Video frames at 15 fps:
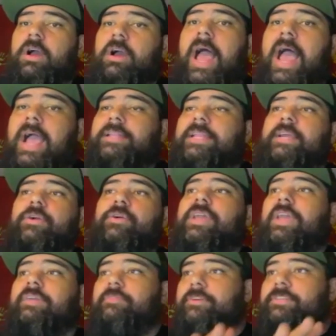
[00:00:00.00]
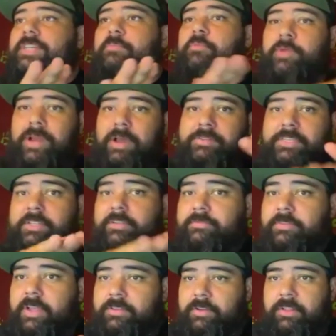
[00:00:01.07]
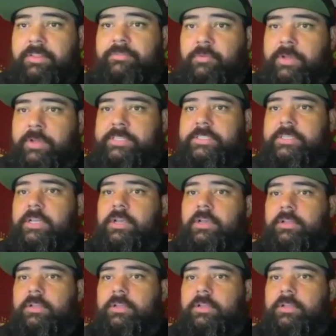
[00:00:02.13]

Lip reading: Okay, for example, when I was on The Voice,